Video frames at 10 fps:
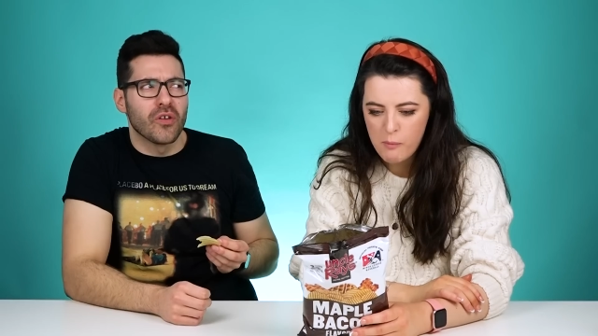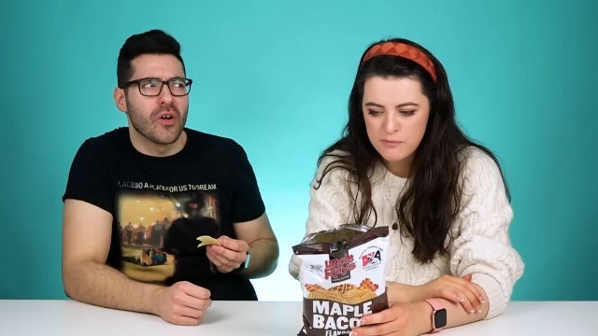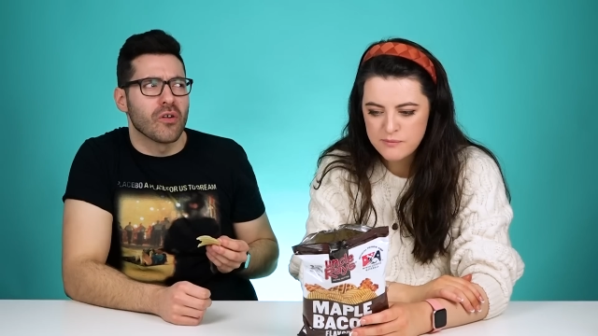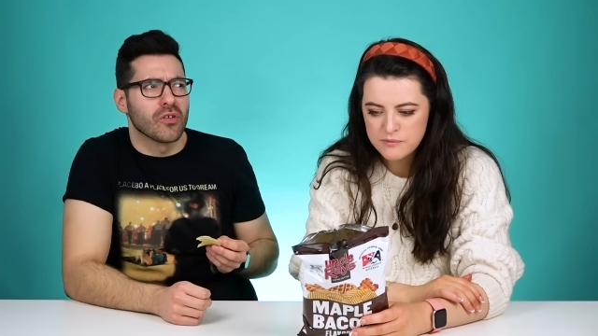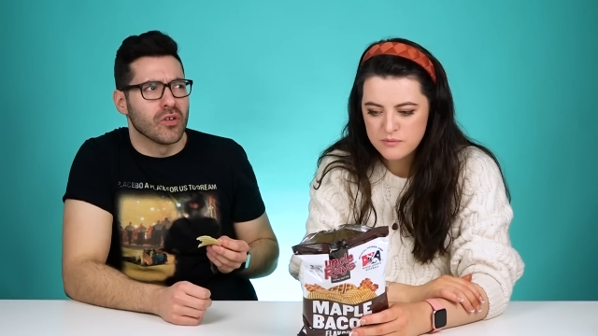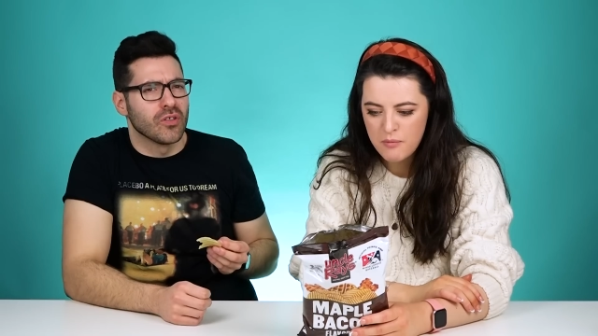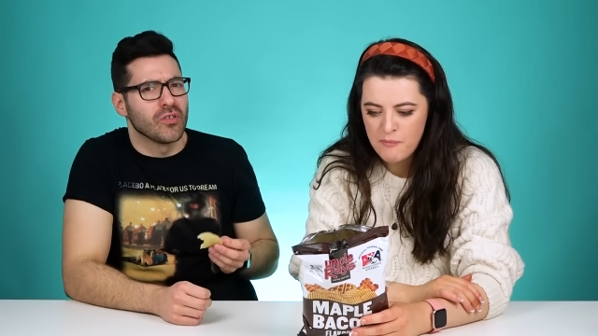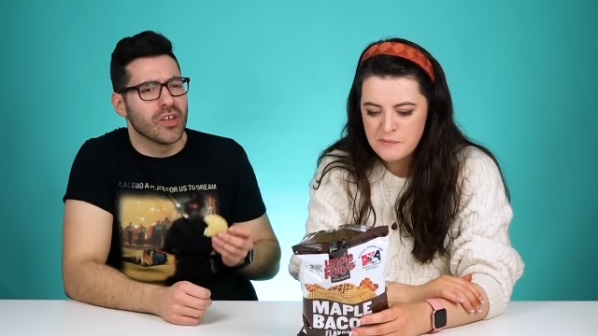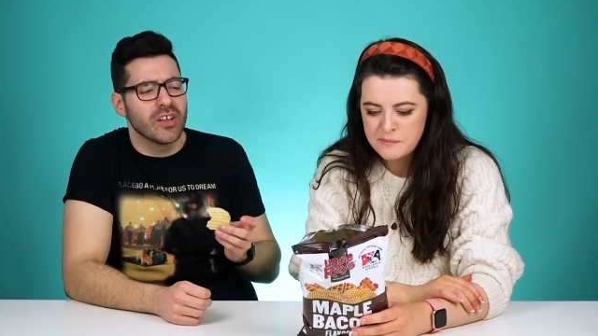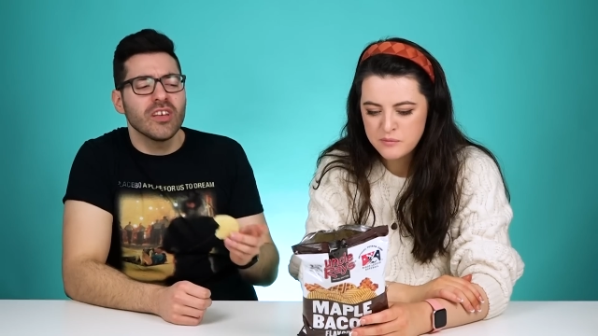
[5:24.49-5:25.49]
Speaker 1: they're good.
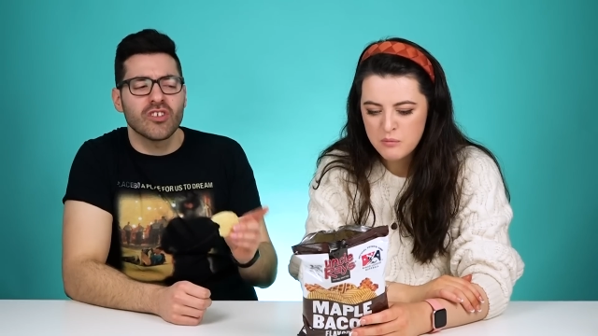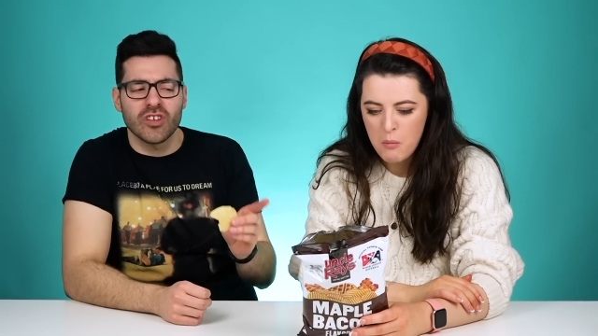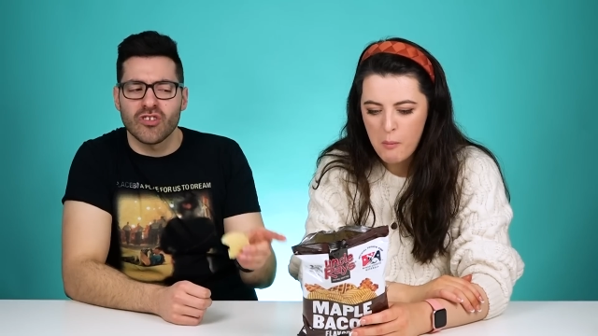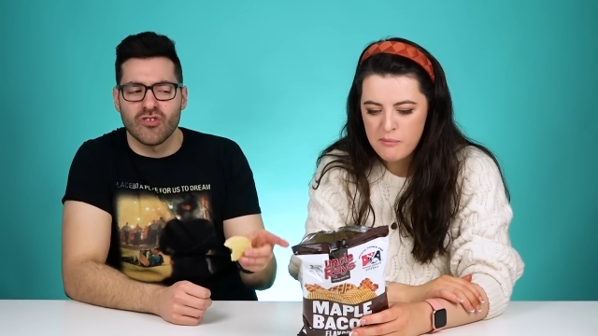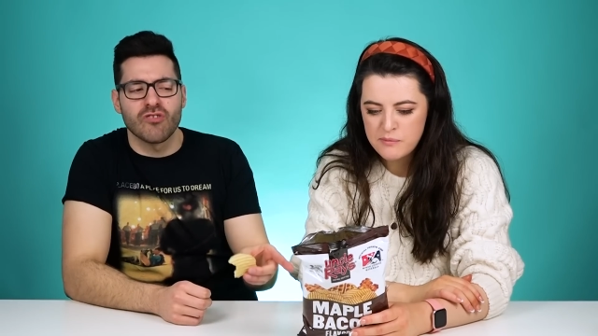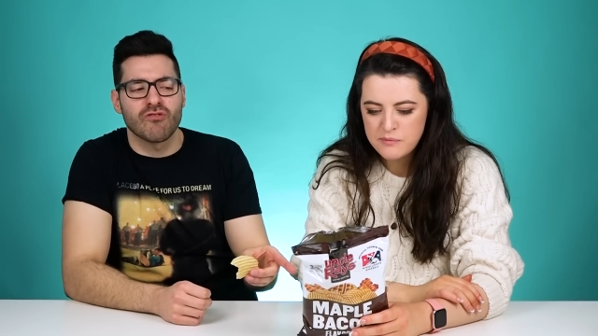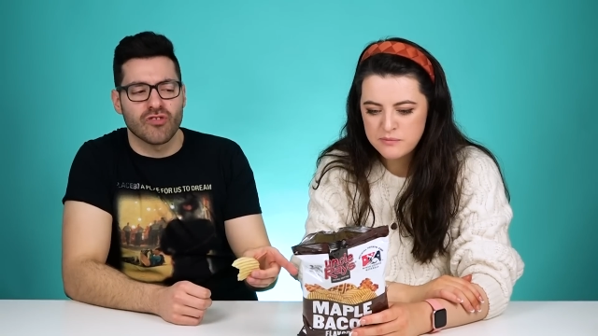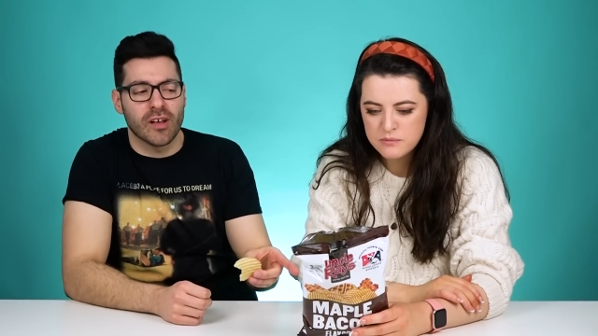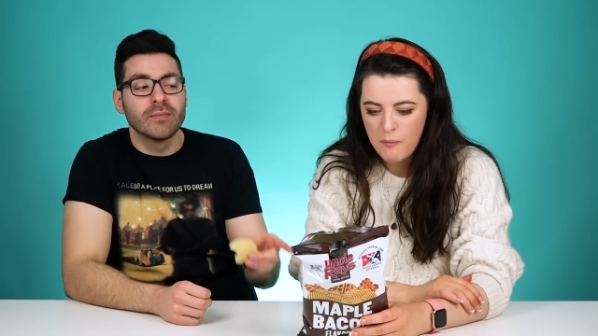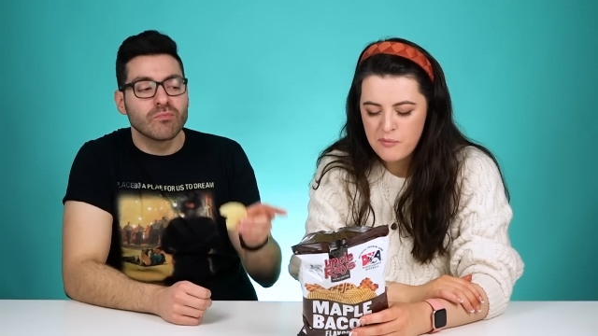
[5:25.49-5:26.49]
They're, they these, this is
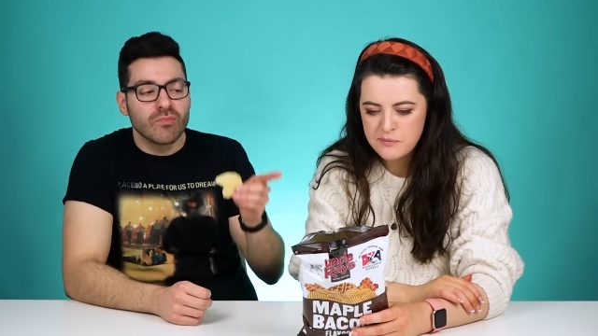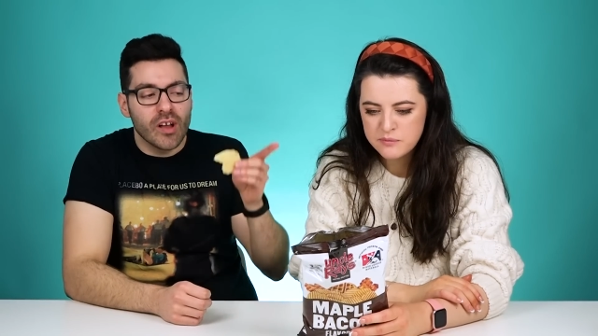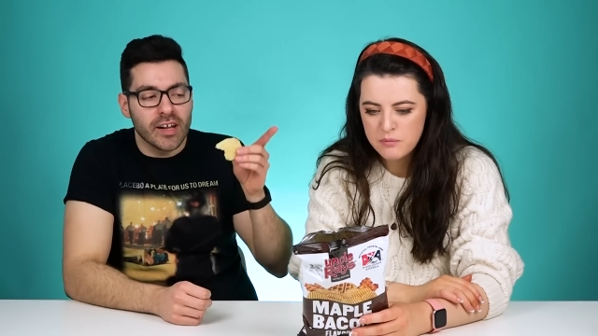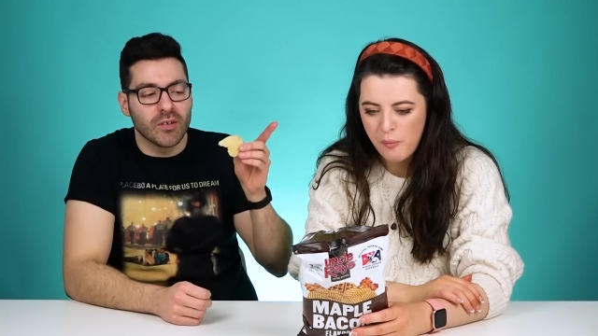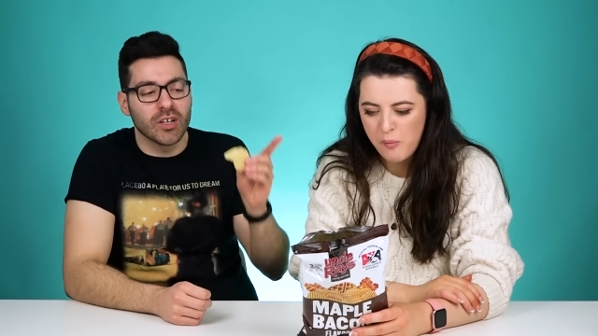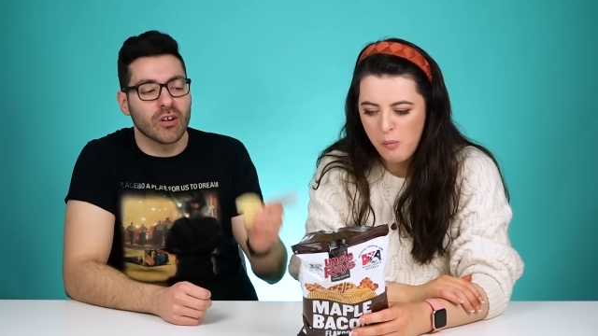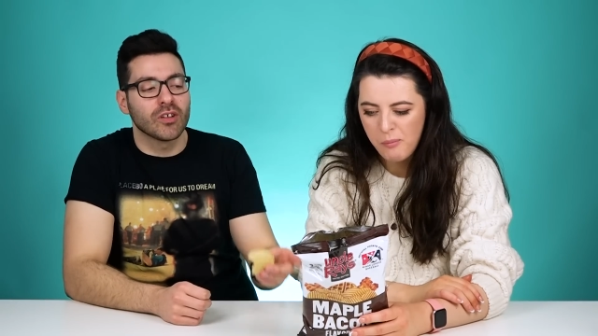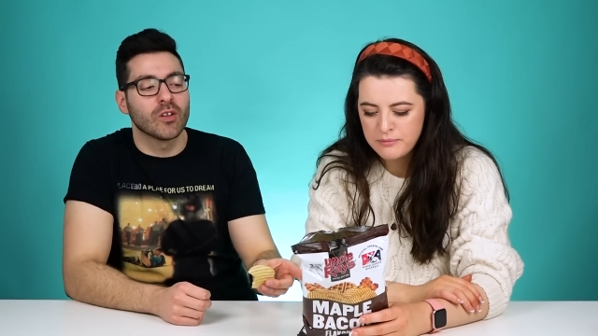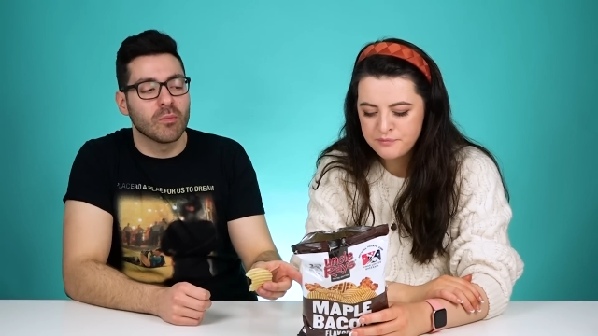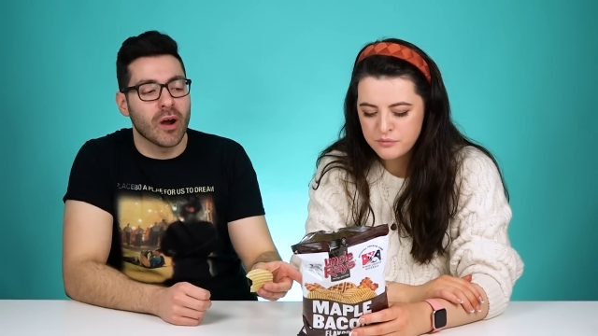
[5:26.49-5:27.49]
interesting. You know, he knocked
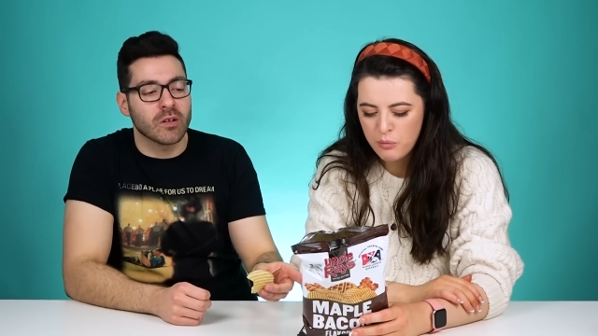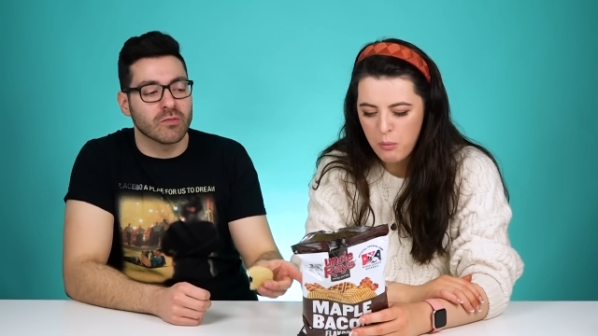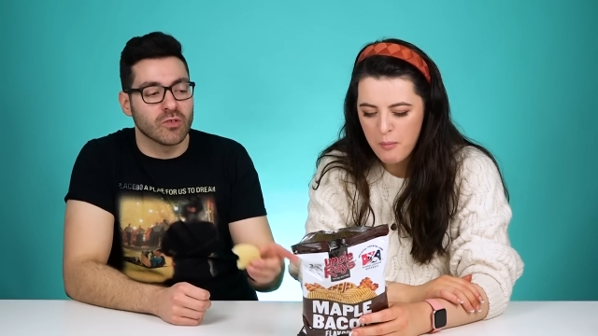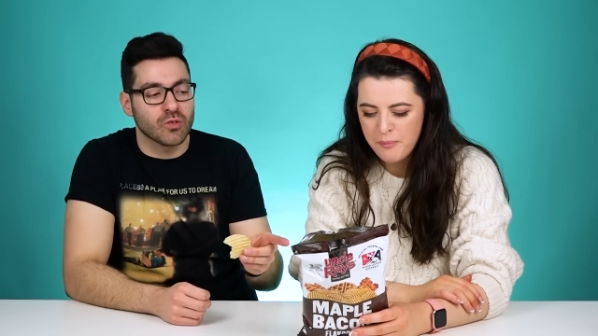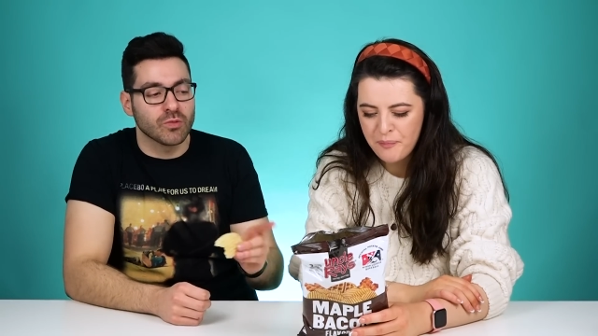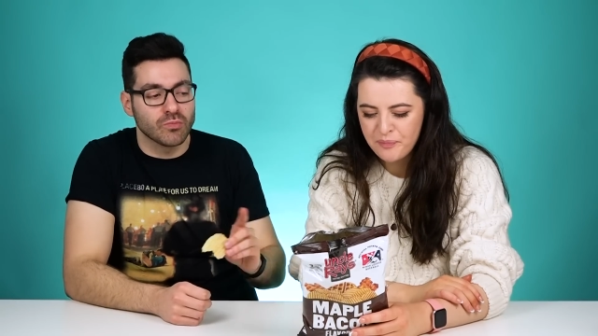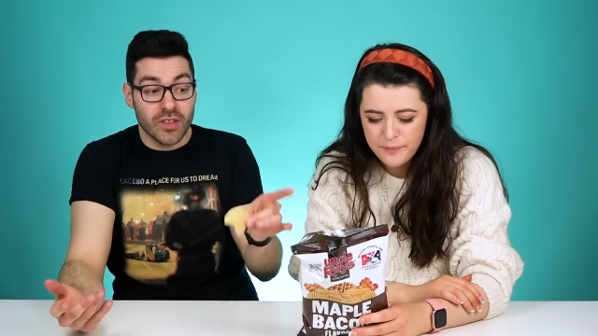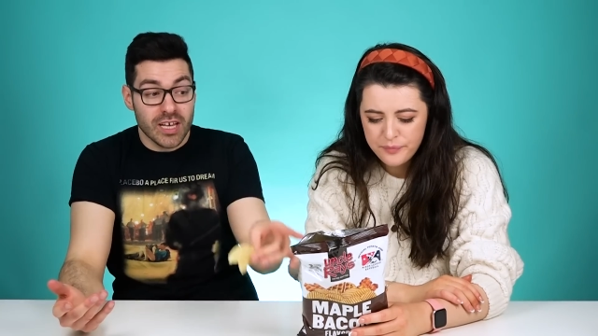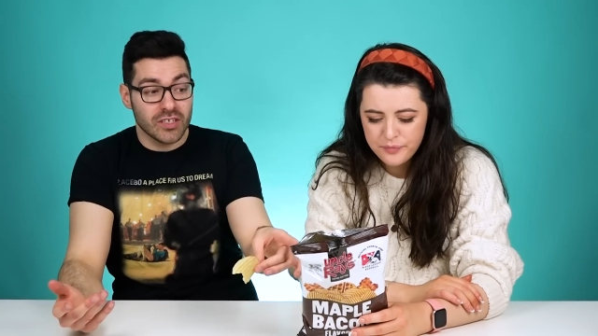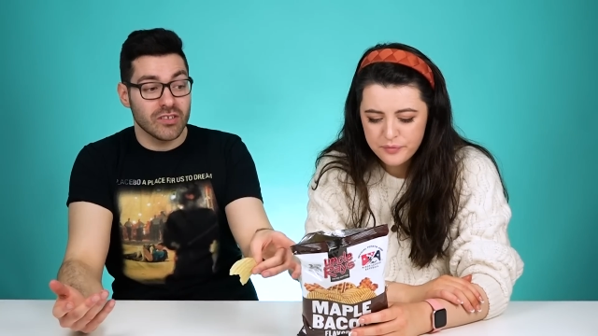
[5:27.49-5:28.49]
it out of the park with the first one.
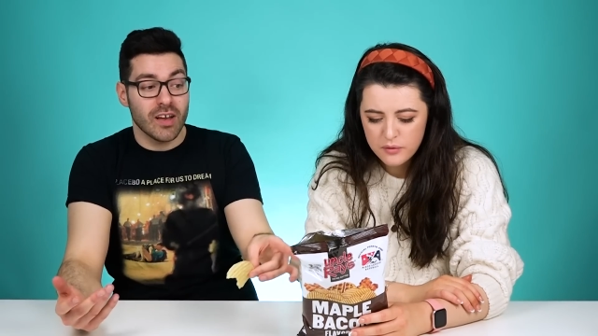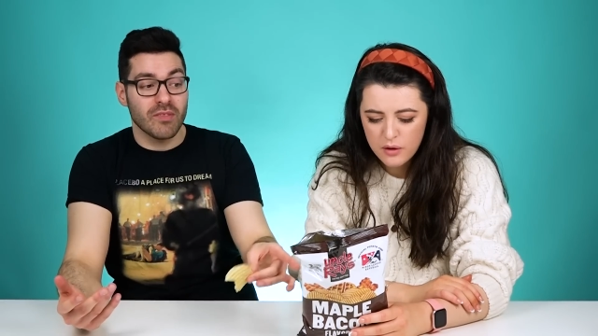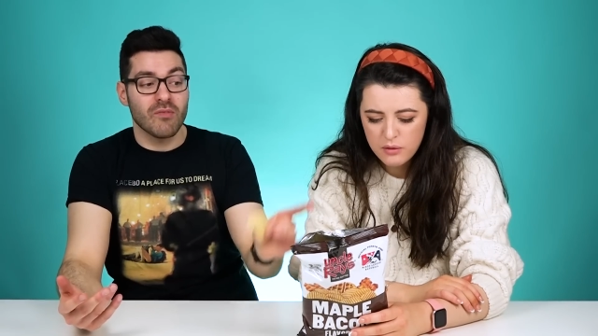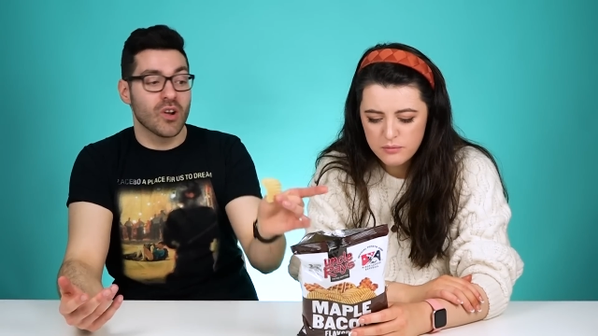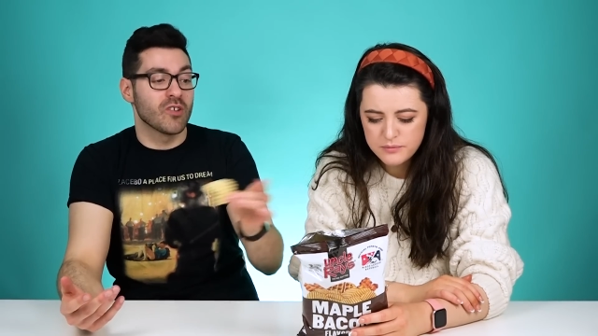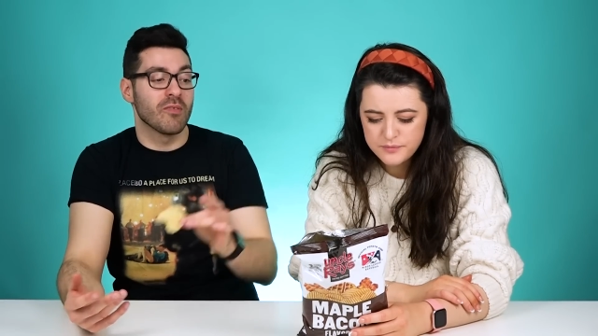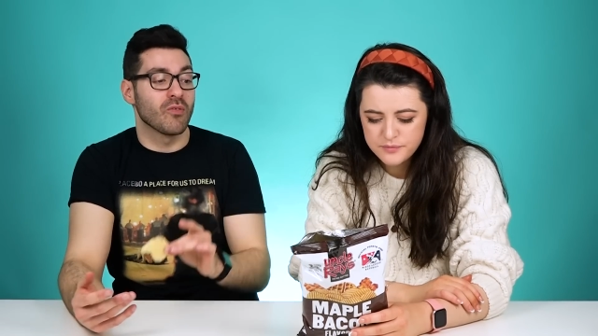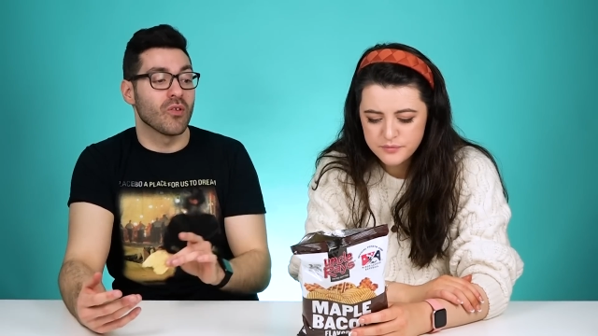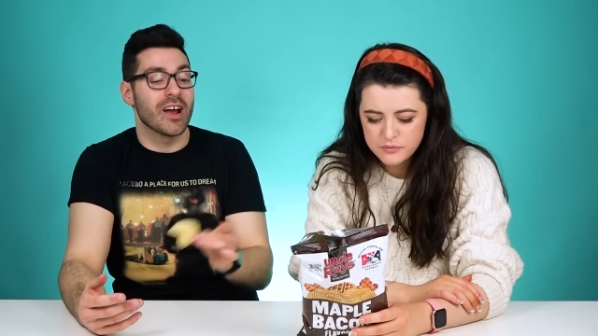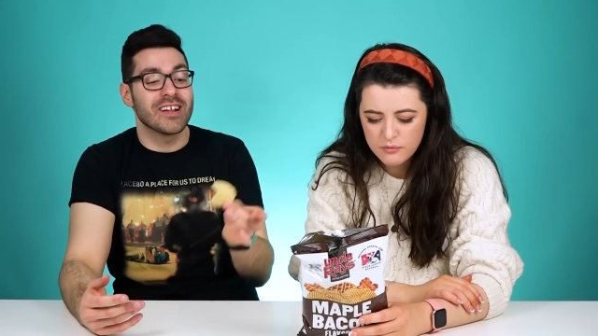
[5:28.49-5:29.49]
This, I've never heard of
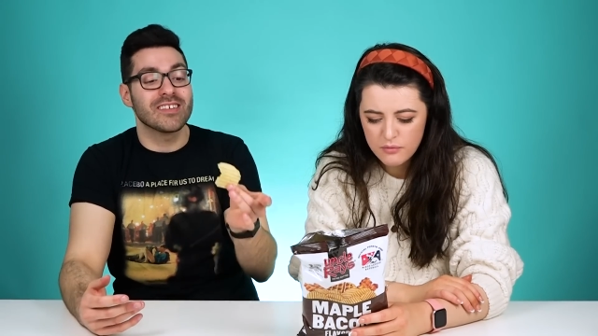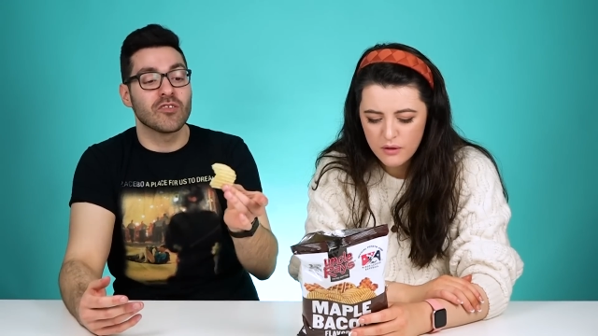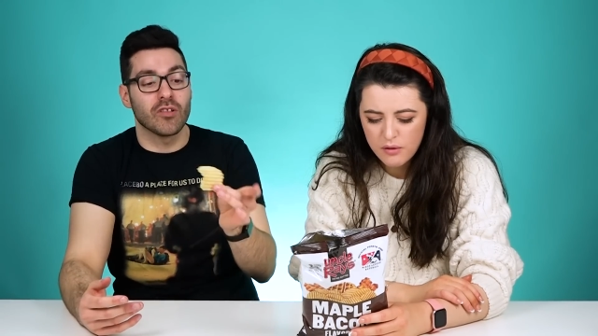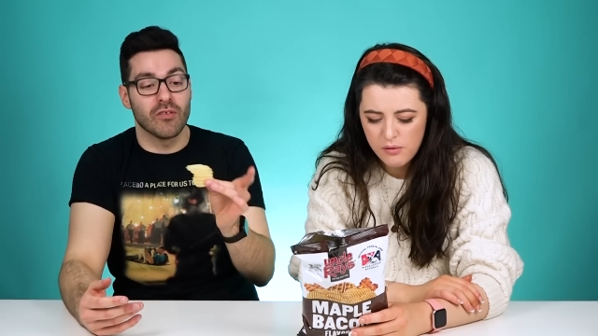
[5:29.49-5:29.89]
before, and this is